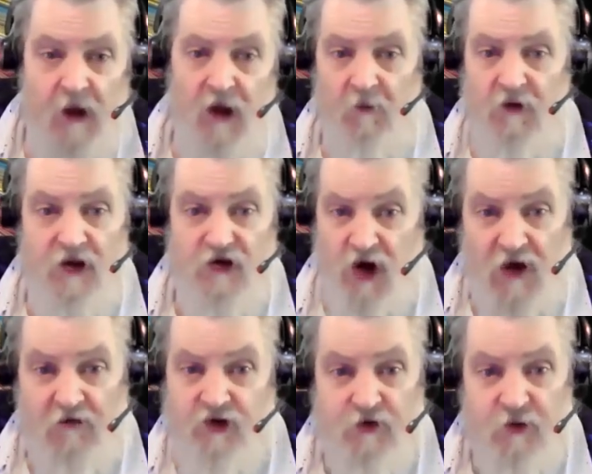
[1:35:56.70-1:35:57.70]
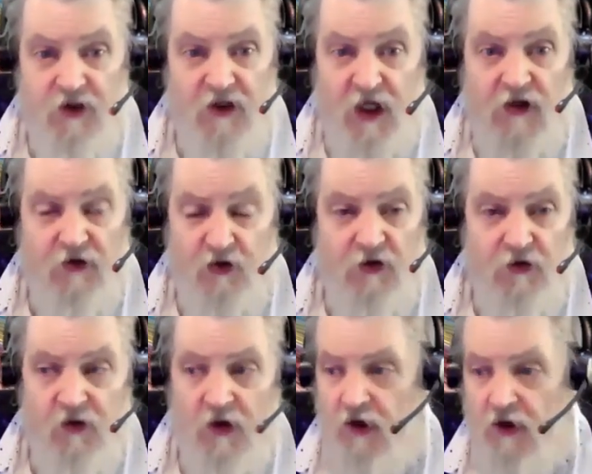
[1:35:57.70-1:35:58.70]
I mean, the drivers will tell you too.
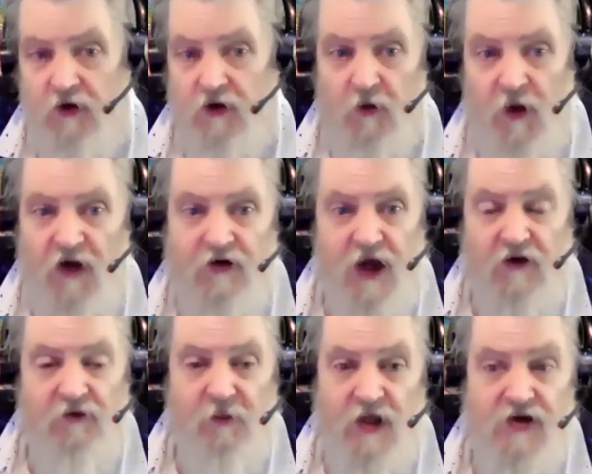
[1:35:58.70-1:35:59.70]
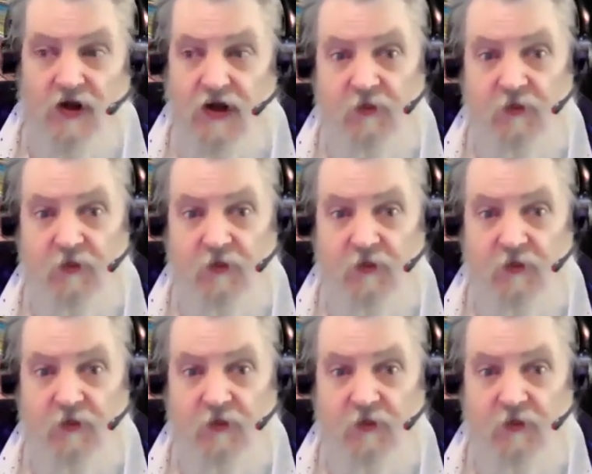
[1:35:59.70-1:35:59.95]
The one driver mentioned